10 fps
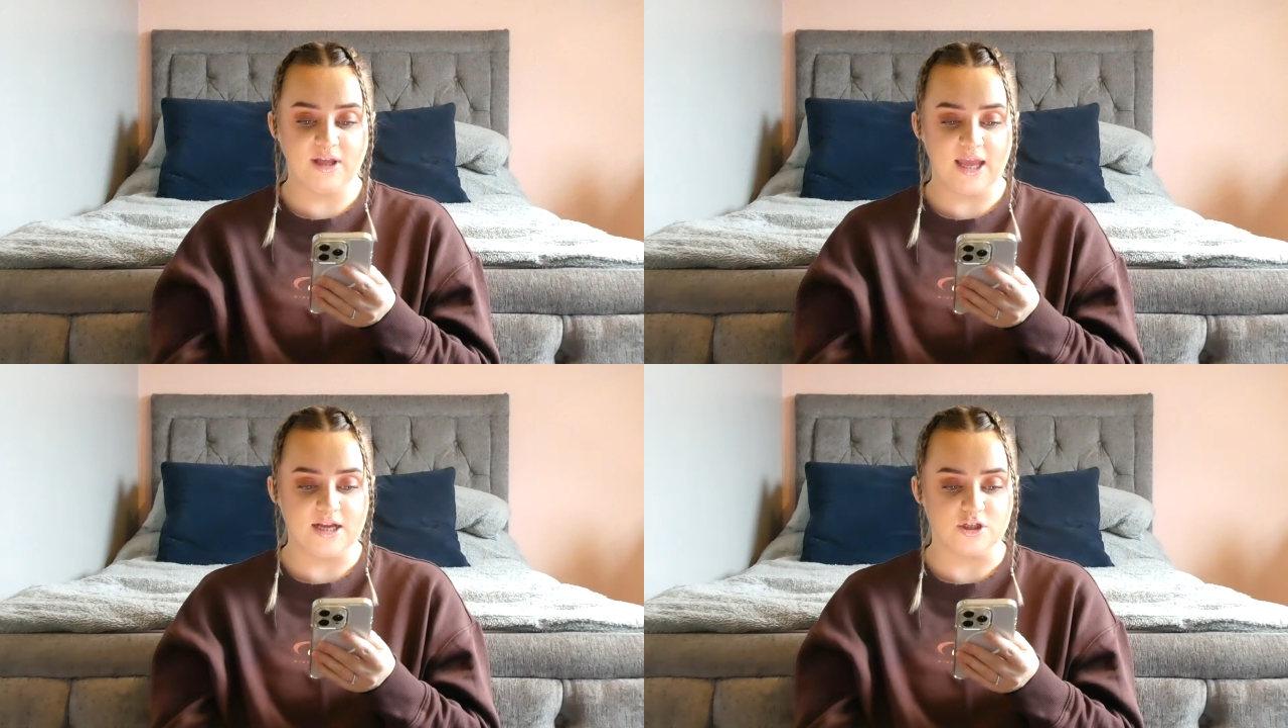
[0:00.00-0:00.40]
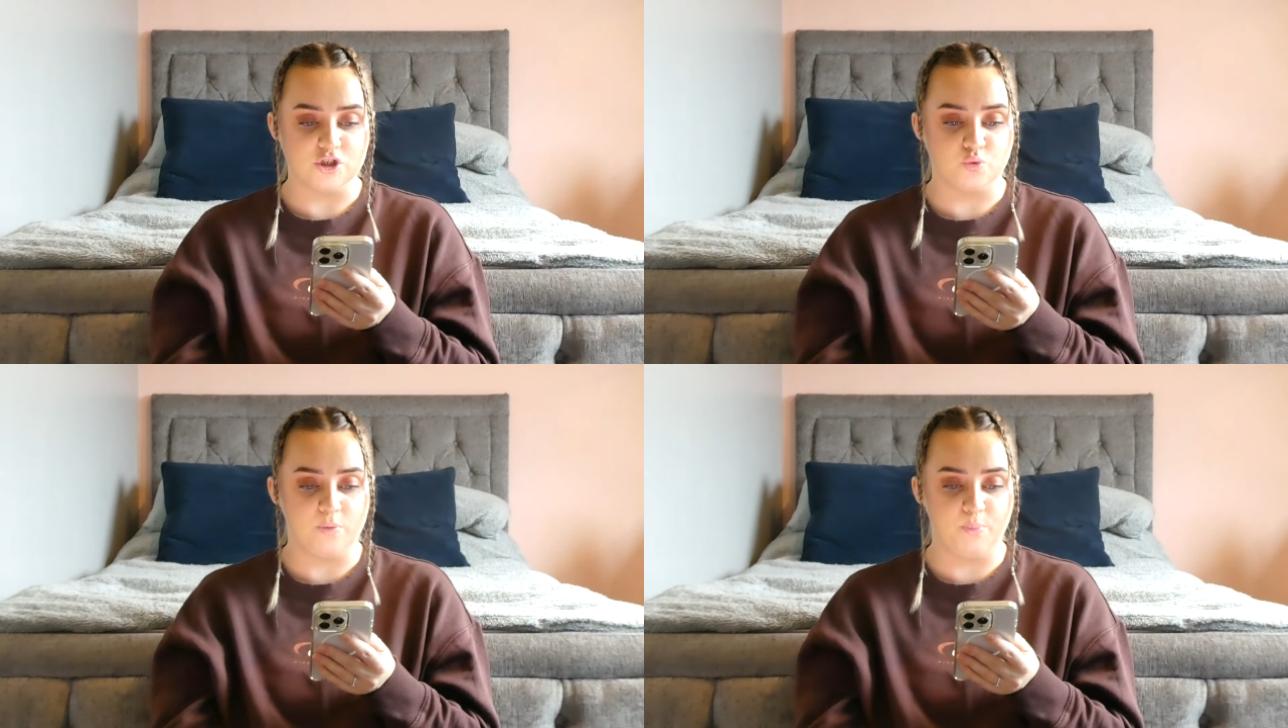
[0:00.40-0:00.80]

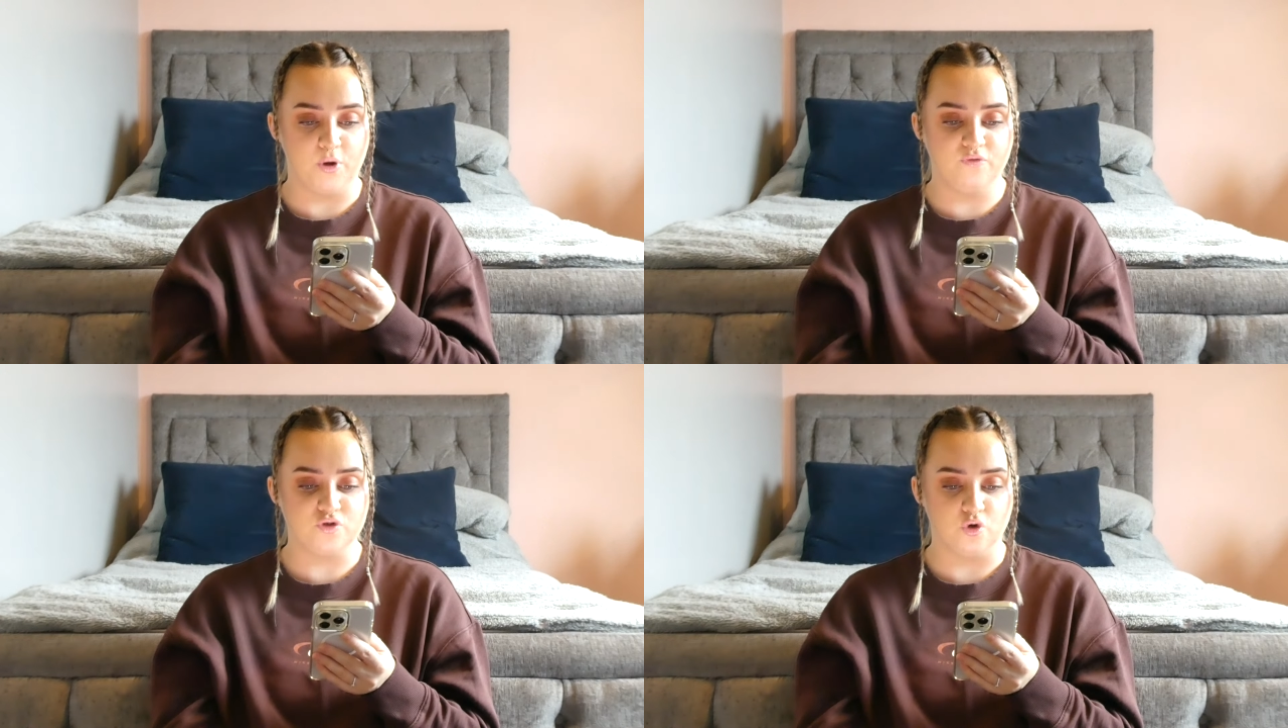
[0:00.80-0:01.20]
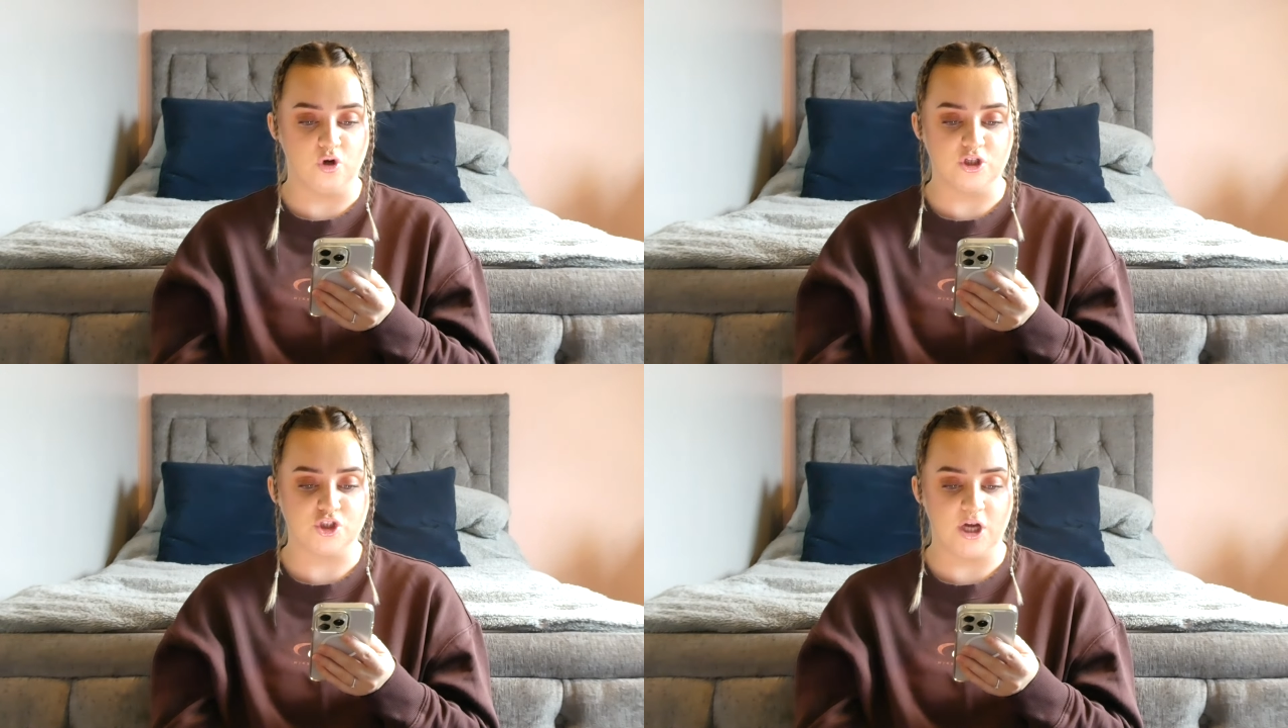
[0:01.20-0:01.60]
occasions, we both saw
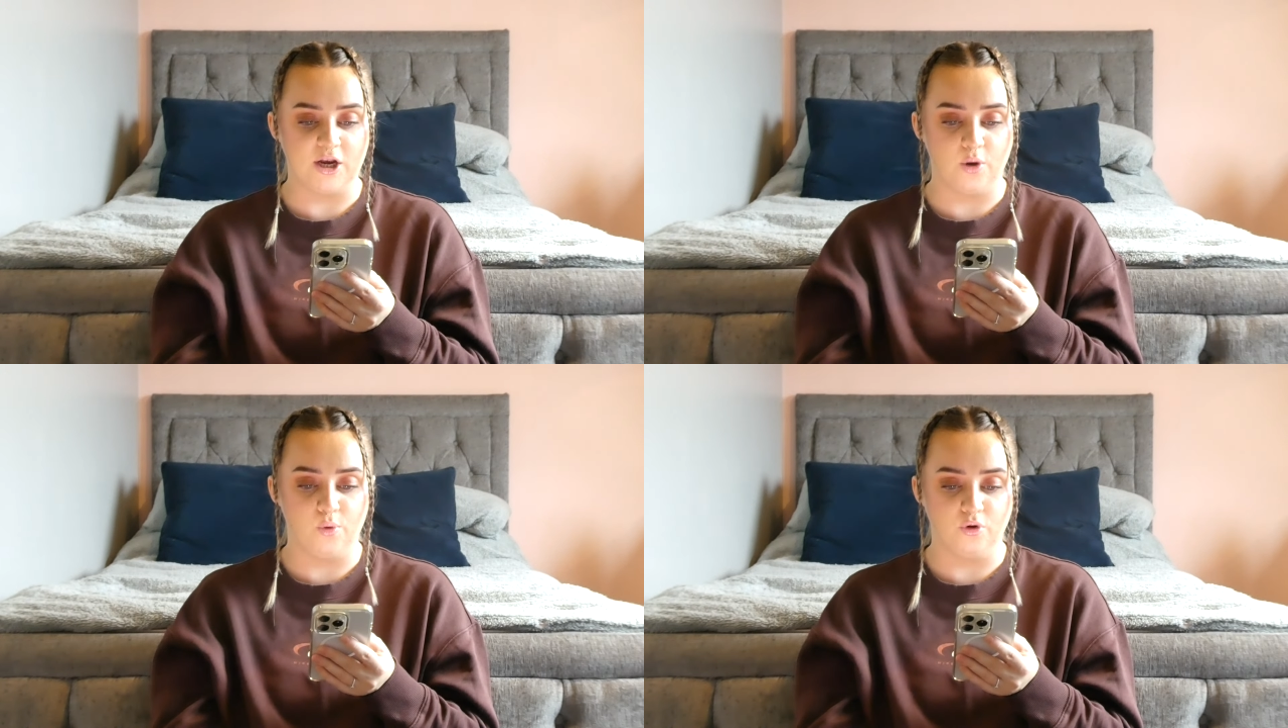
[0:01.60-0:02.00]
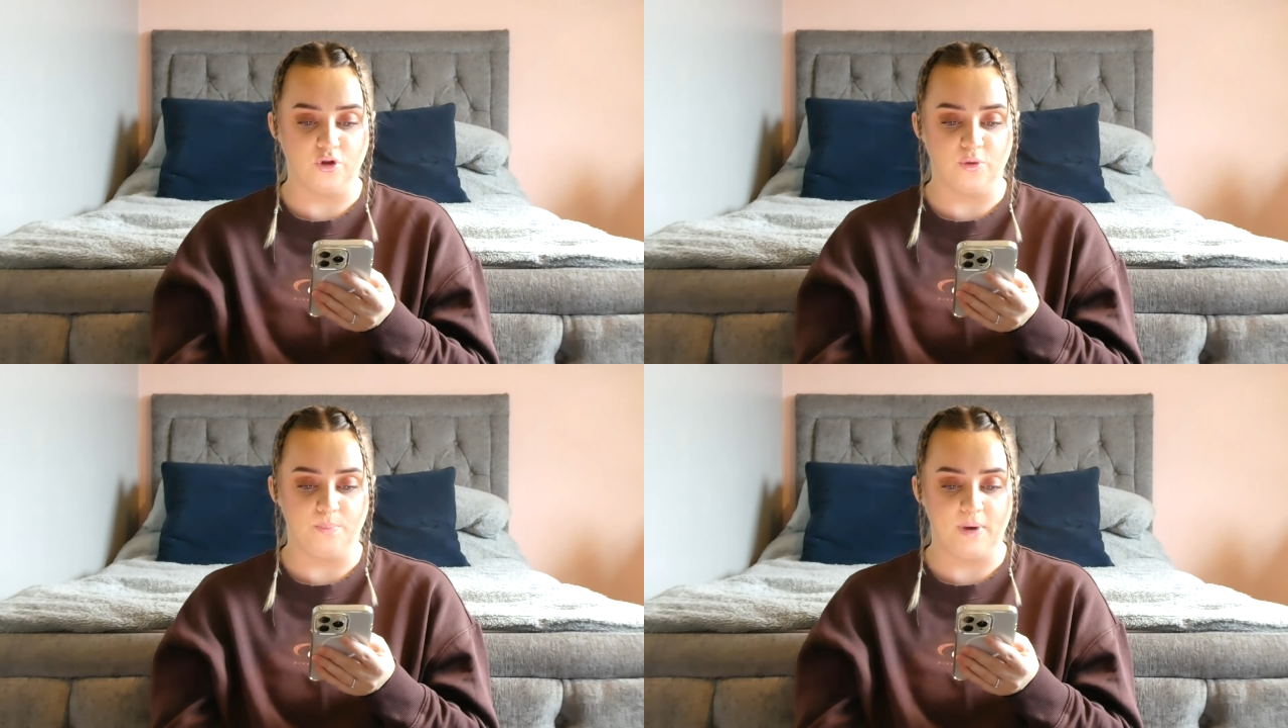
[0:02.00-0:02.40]
a shadow under
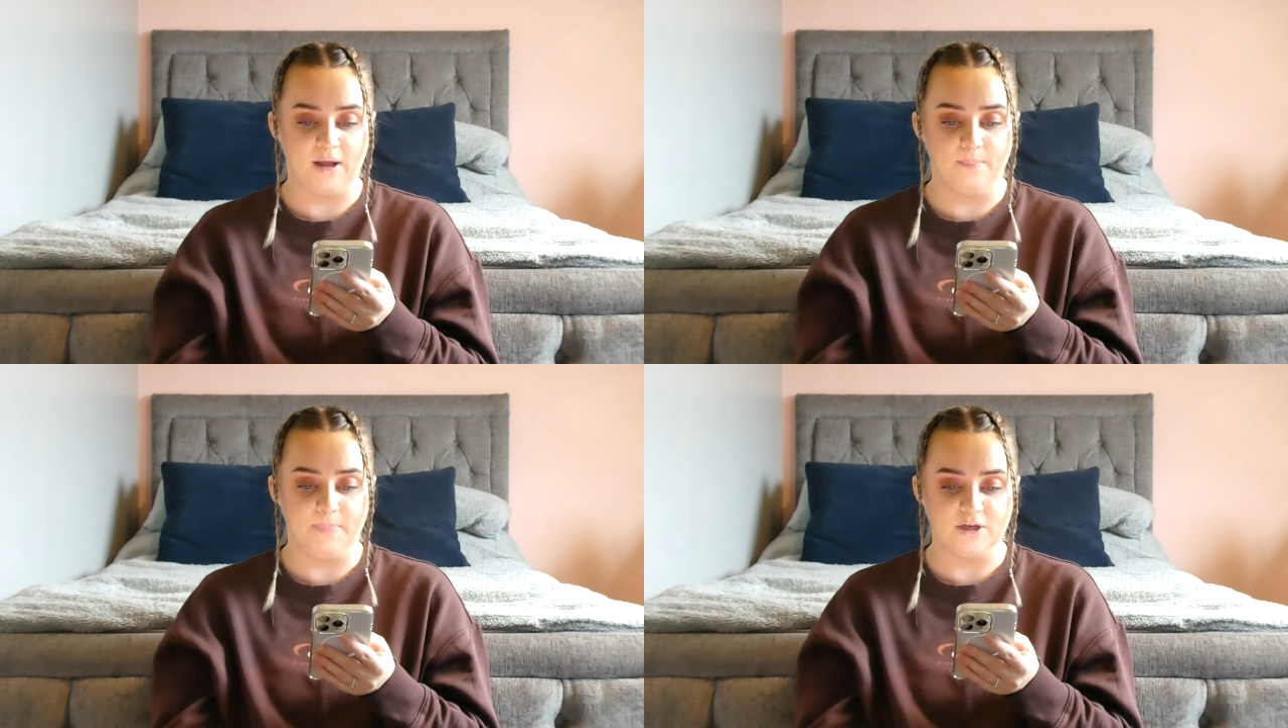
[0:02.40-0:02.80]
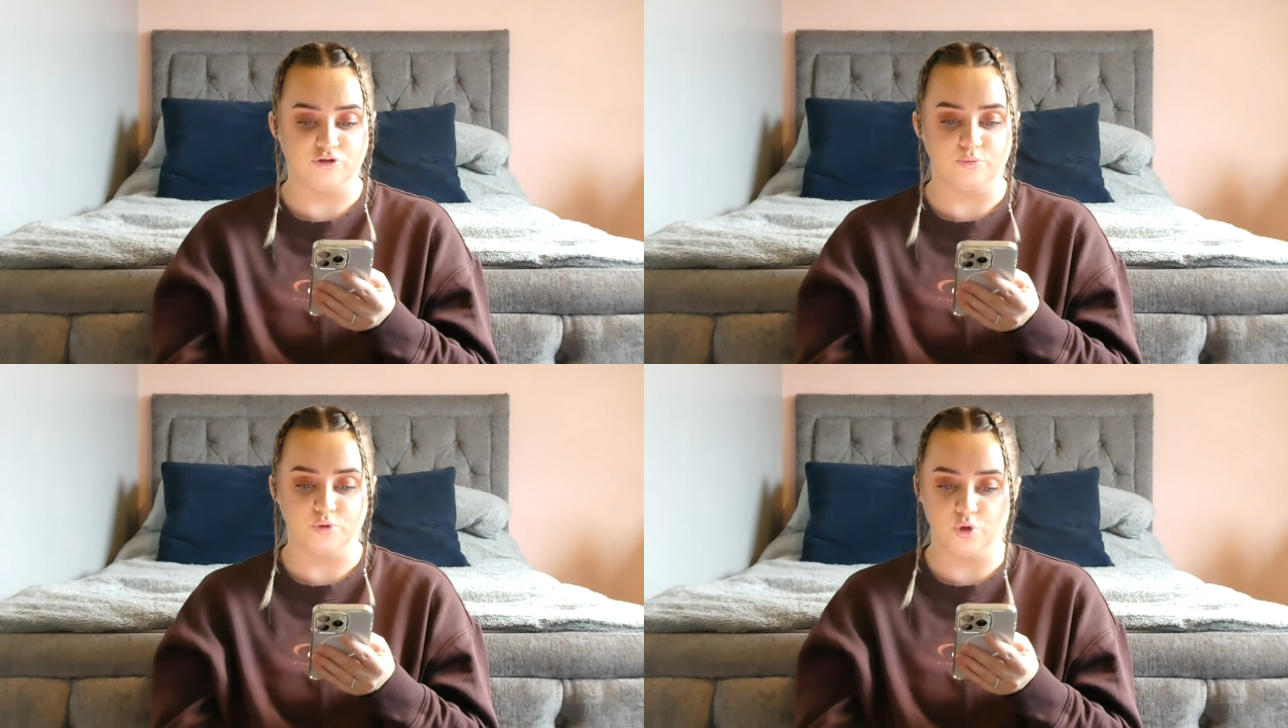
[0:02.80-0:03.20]
the
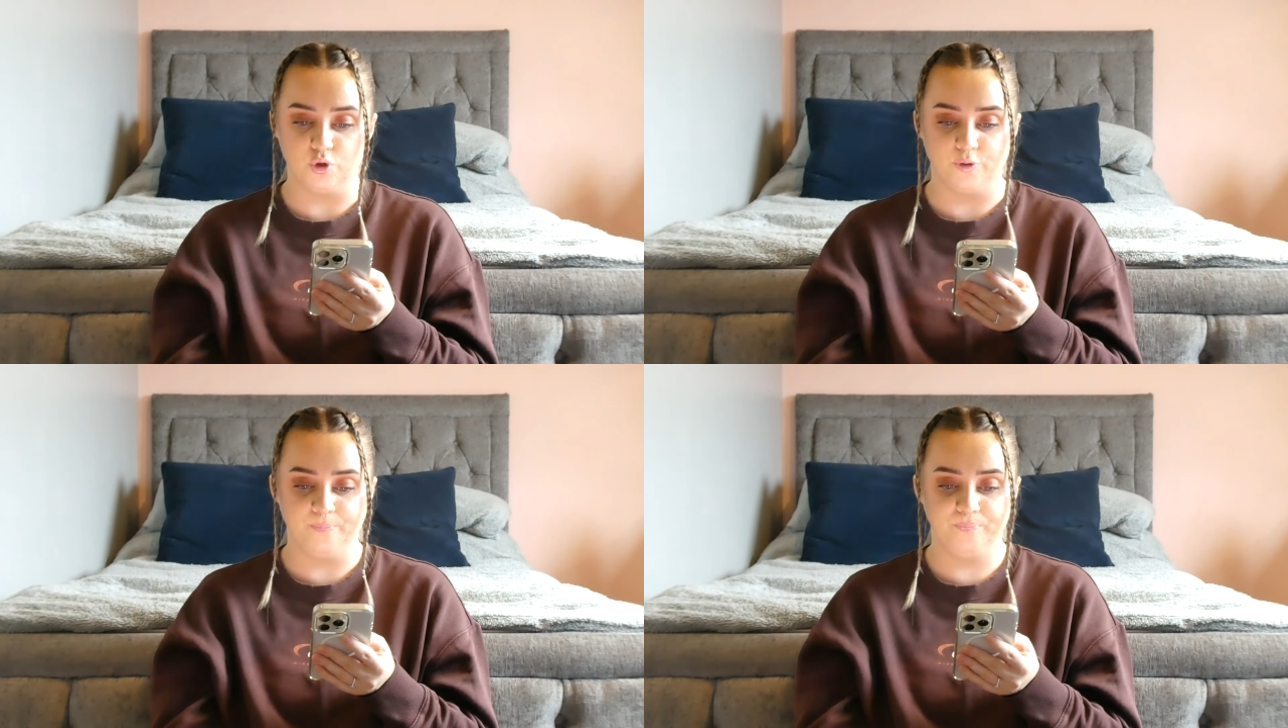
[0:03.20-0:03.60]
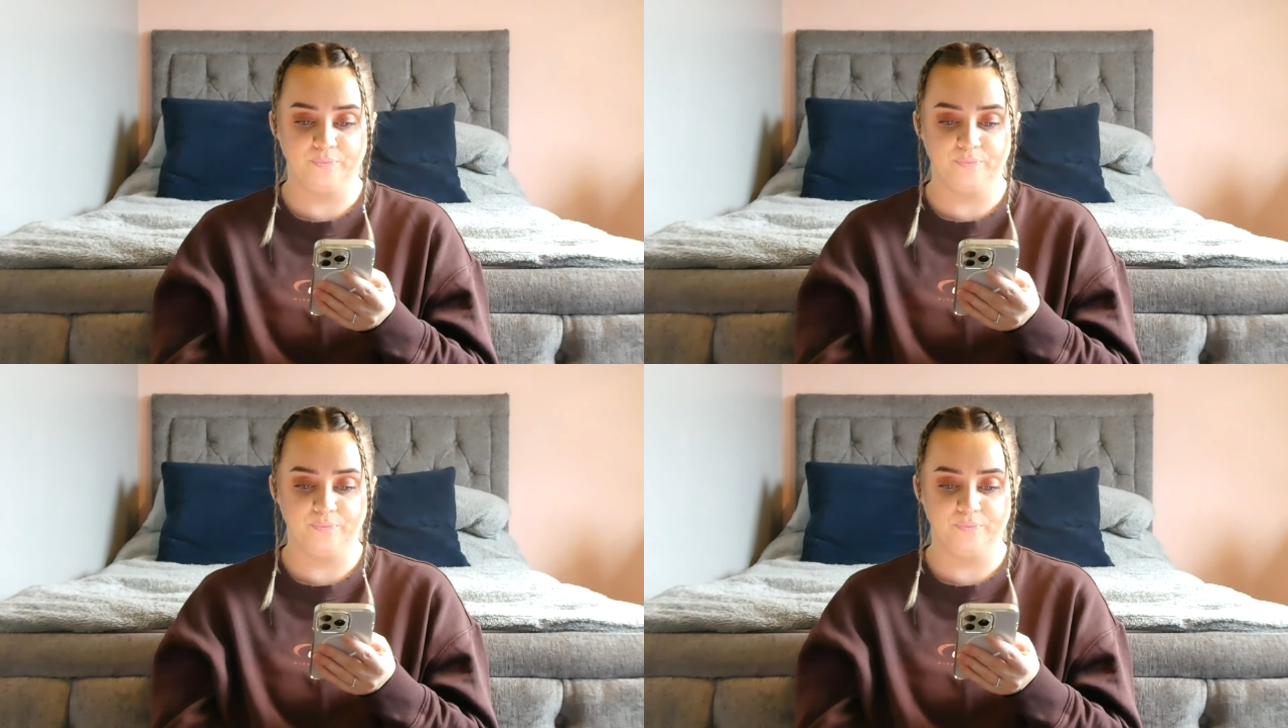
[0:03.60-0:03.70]
bedroom door